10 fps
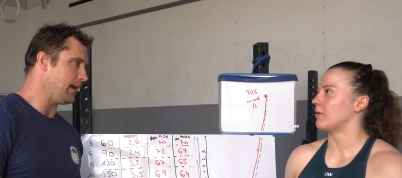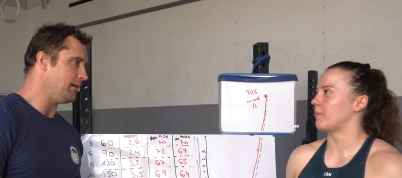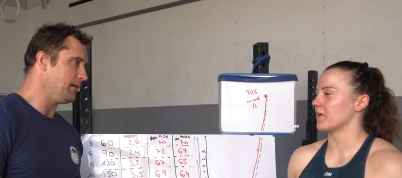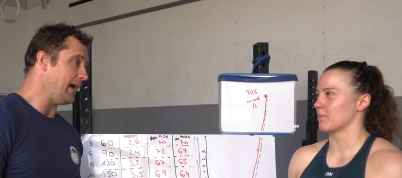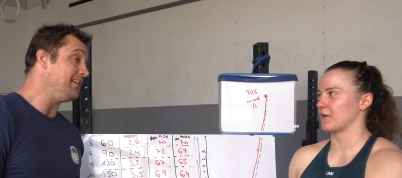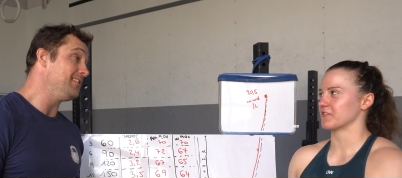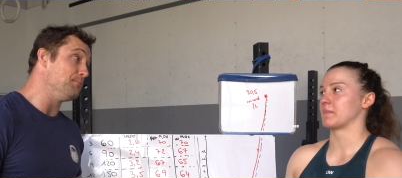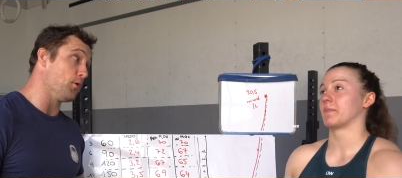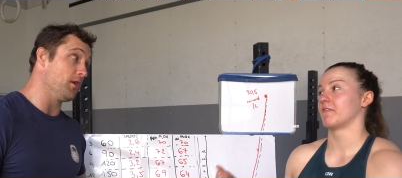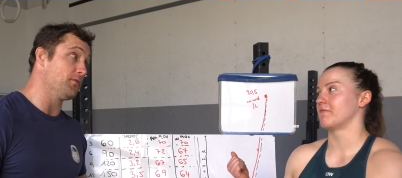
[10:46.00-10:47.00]
Speaker 1: upper yeah. body. And it's
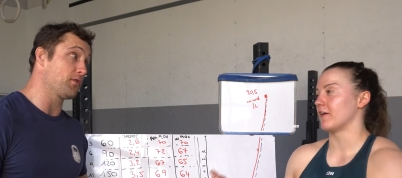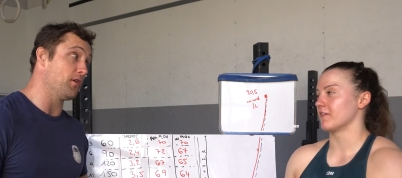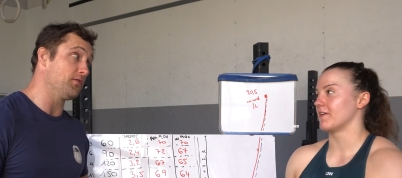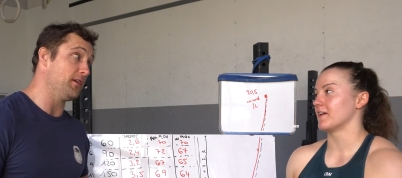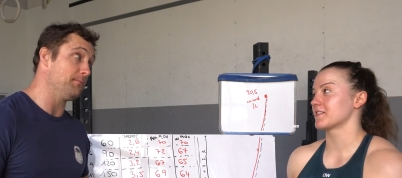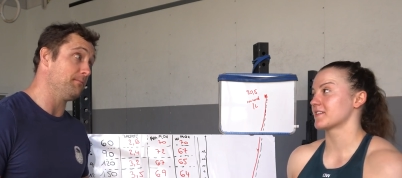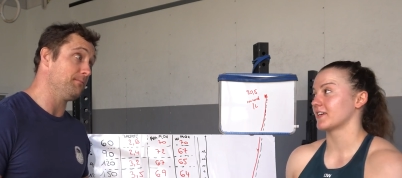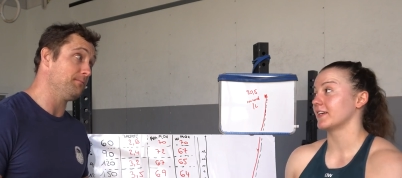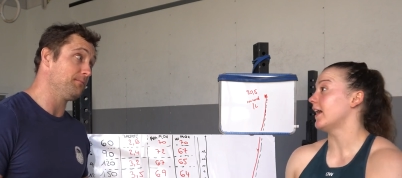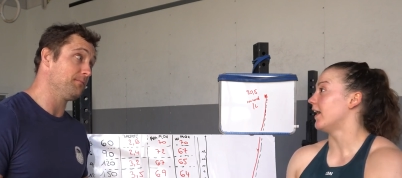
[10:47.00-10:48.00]
important for CrossFit.
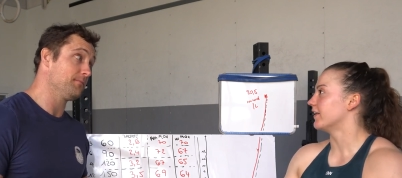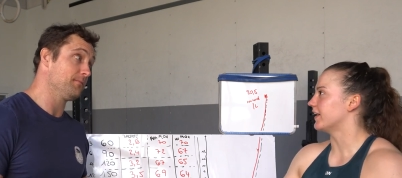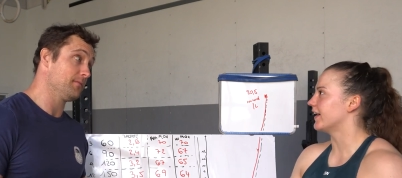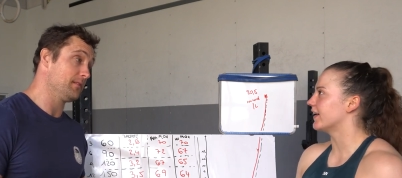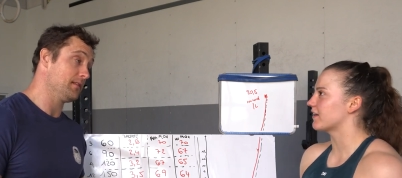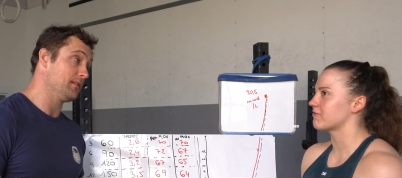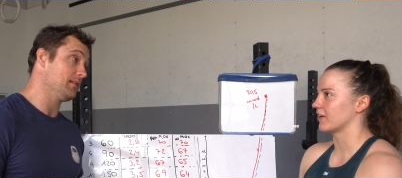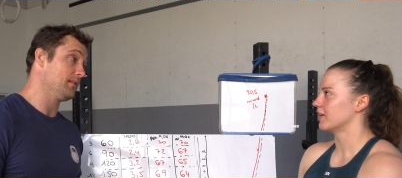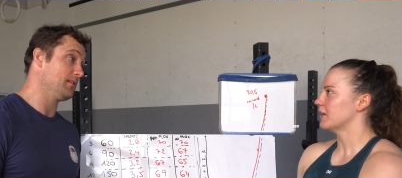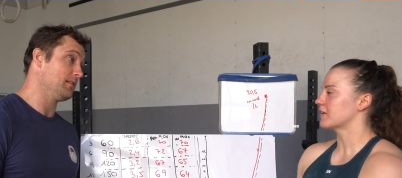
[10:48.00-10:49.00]
Yeah, yeah, yeah,
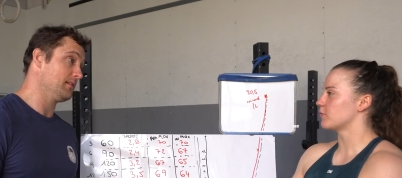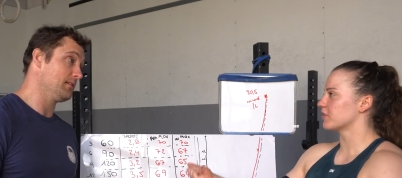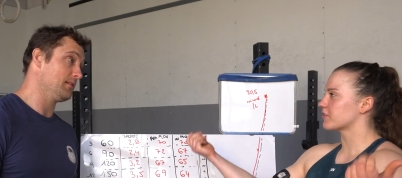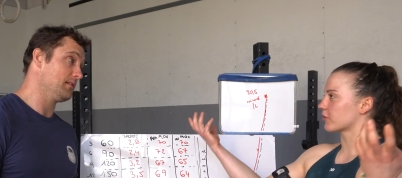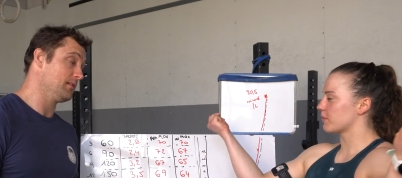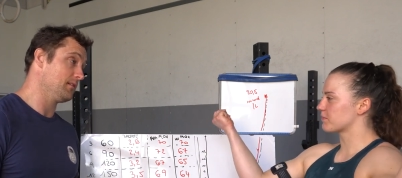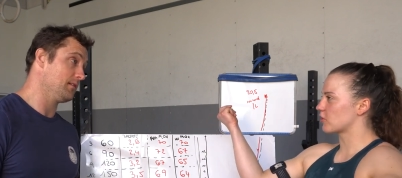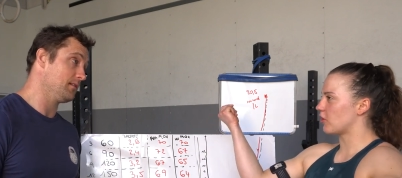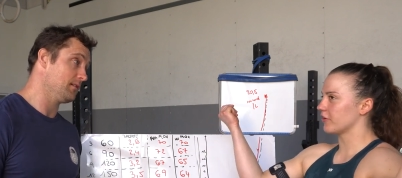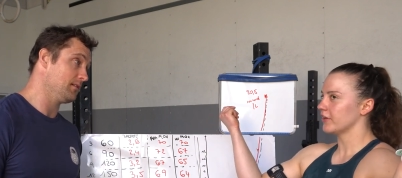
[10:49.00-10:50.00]
definitely. So once the grip's
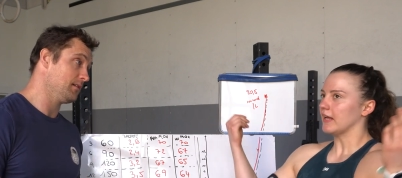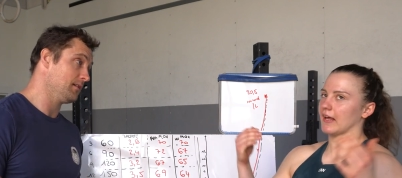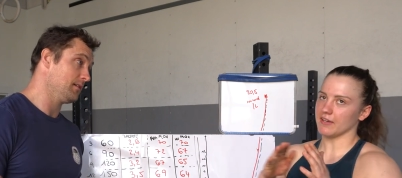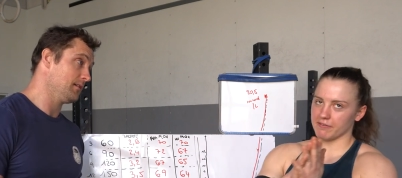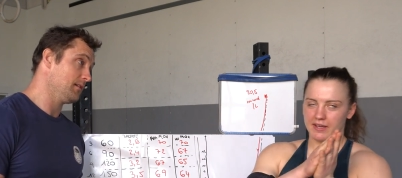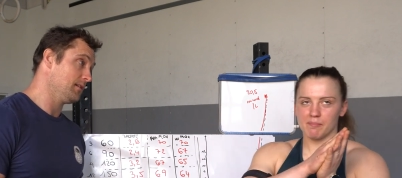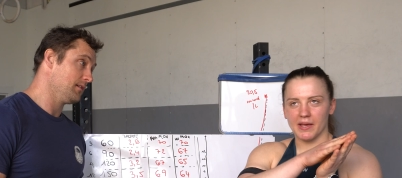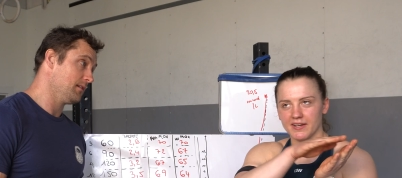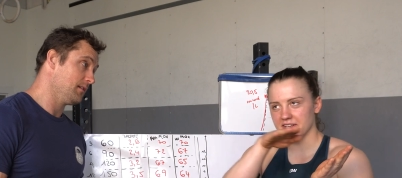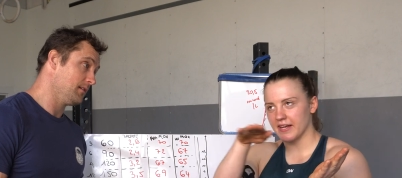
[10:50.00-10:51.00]
gone, like if I can
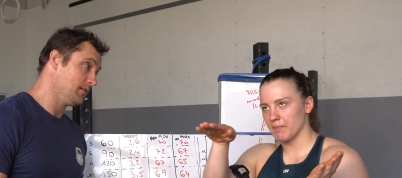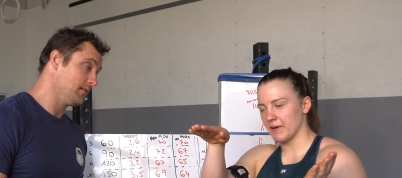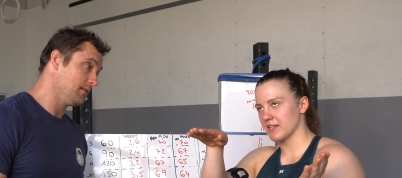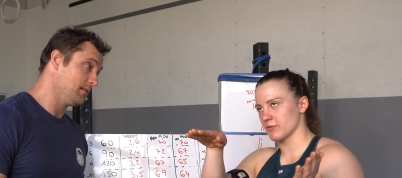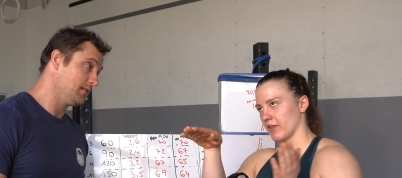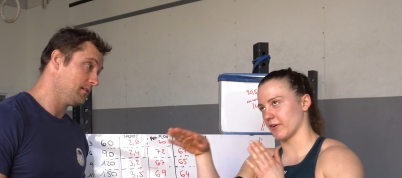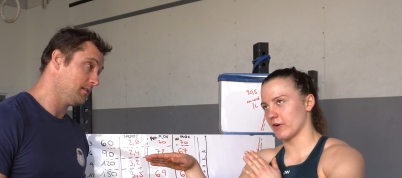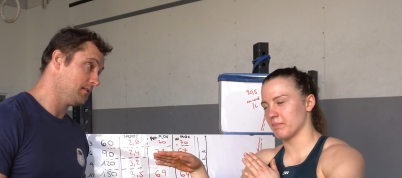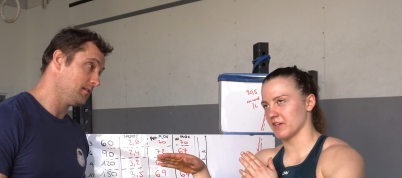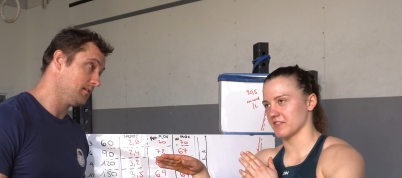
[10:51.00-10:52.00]
maintain a pace where the
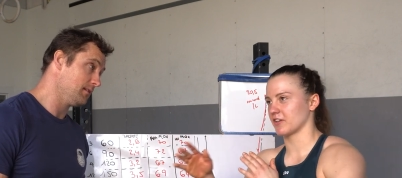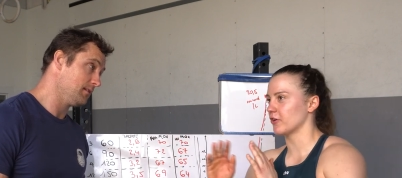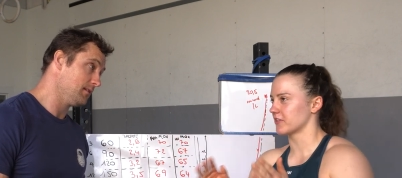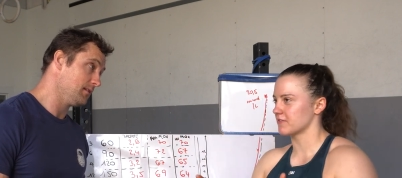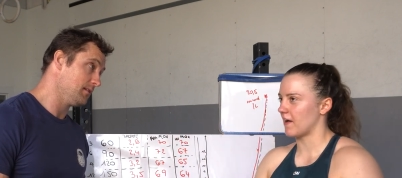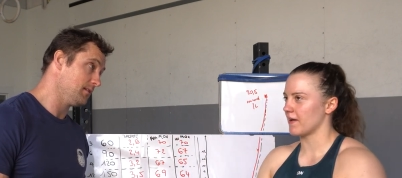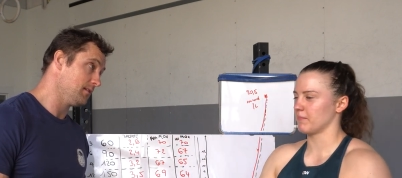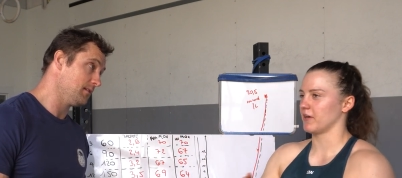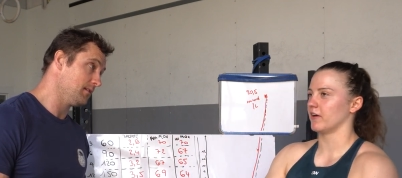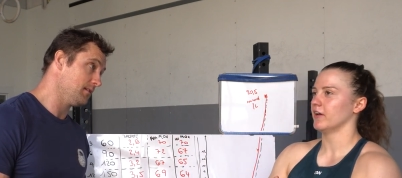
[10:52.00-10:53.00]
grip doesn't go, it's
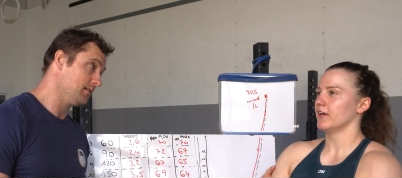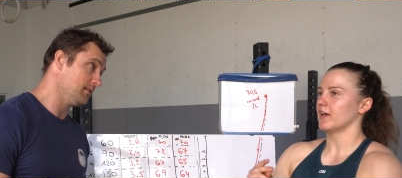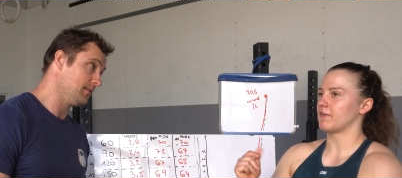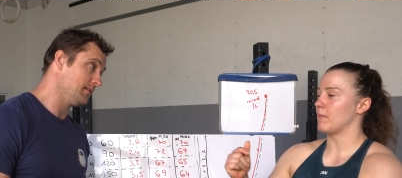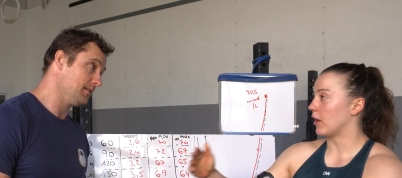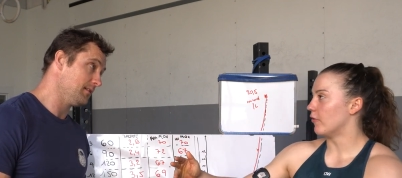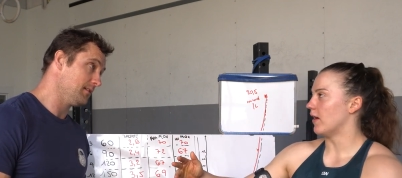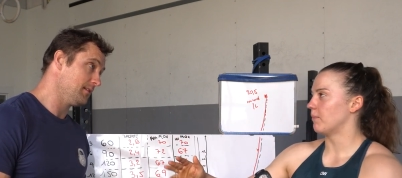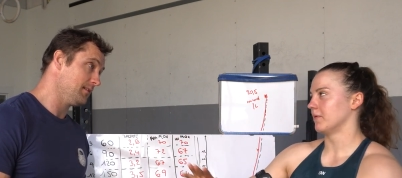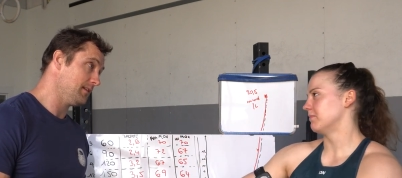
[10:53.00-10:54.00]
fine. But if I blow
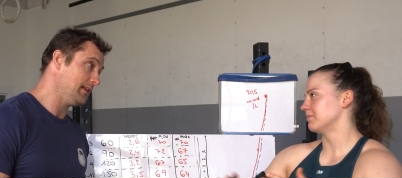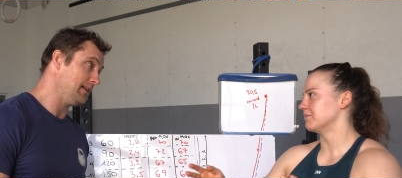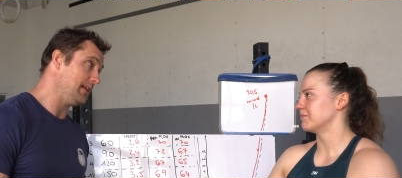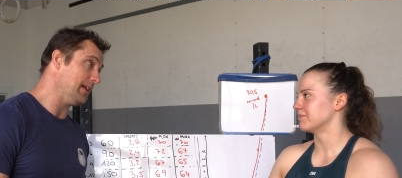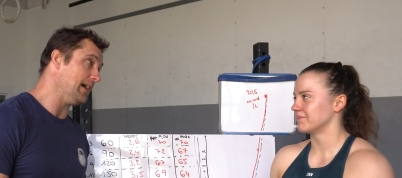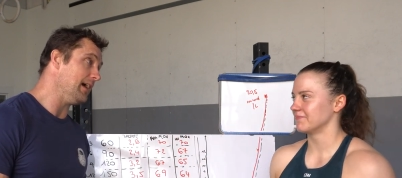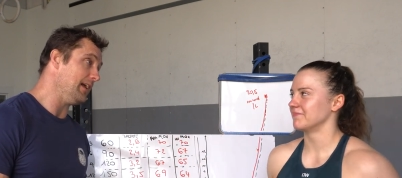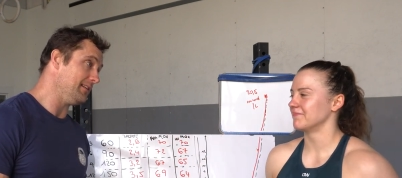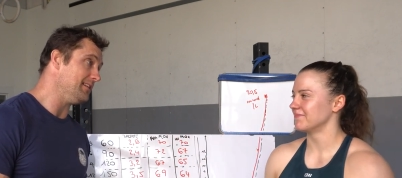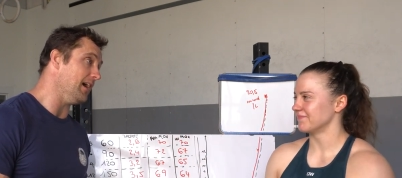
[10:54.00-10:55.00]
up. Yeah,
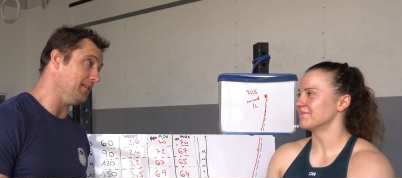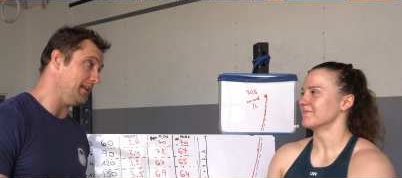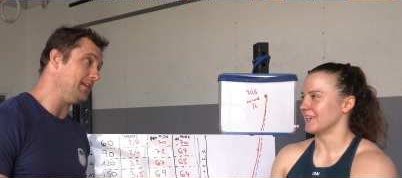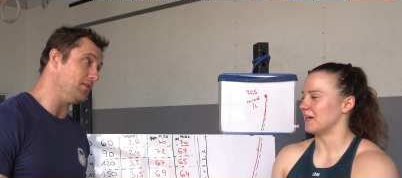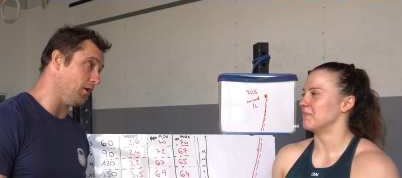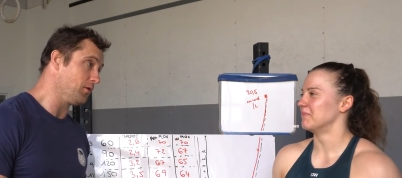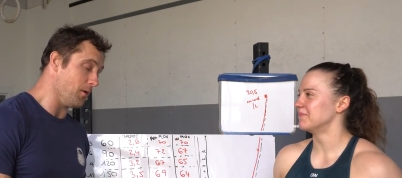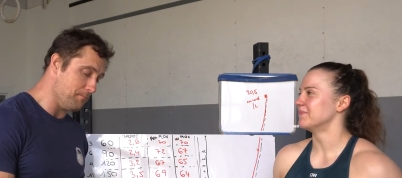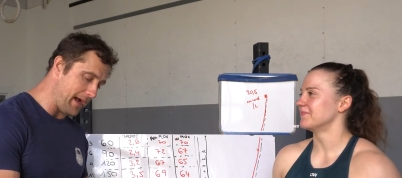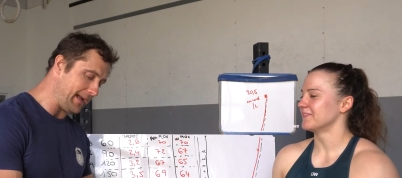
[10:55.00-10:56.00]
it's done, and yeah. you don't
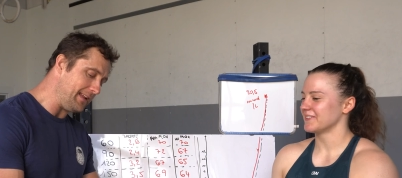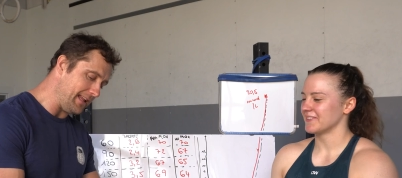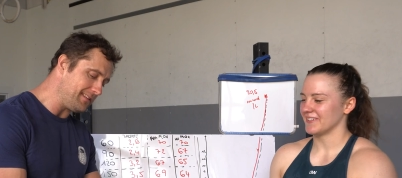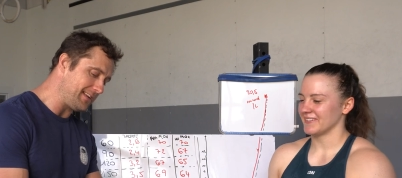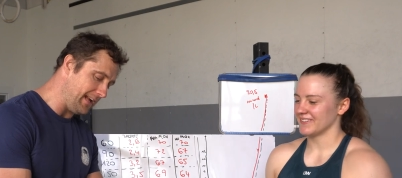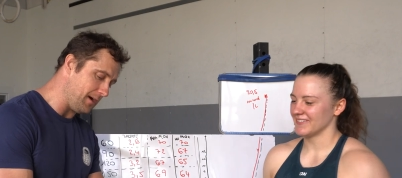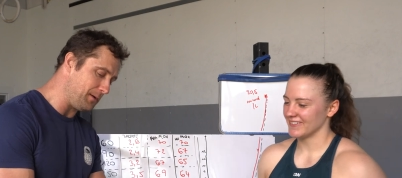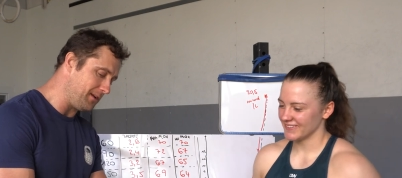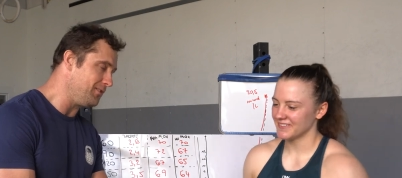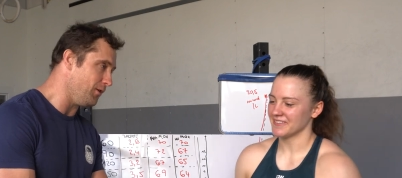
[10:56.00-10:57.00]
come back, and that's clear
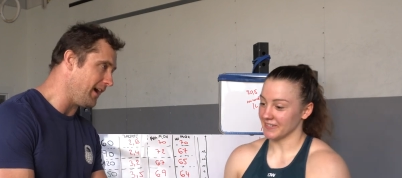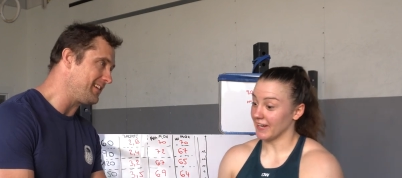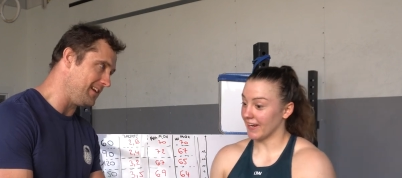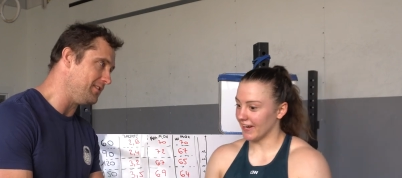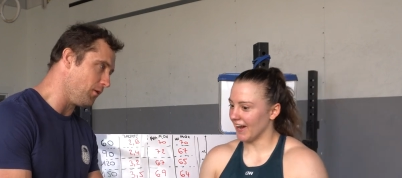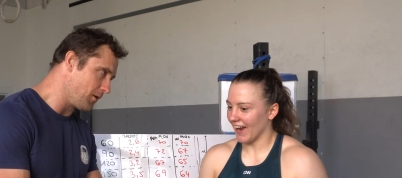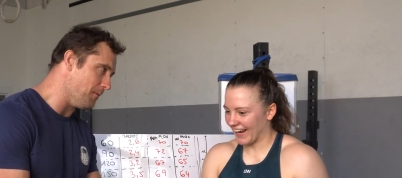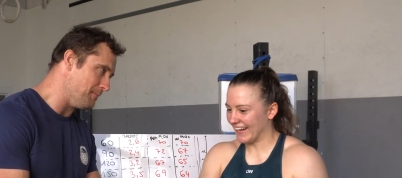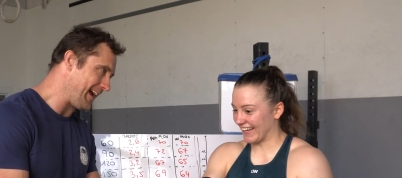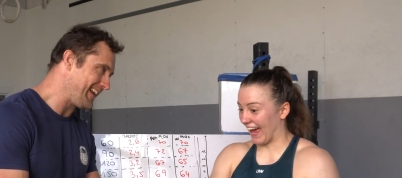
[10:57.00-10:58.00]
because you
Speaker 2: actually yeah. don't come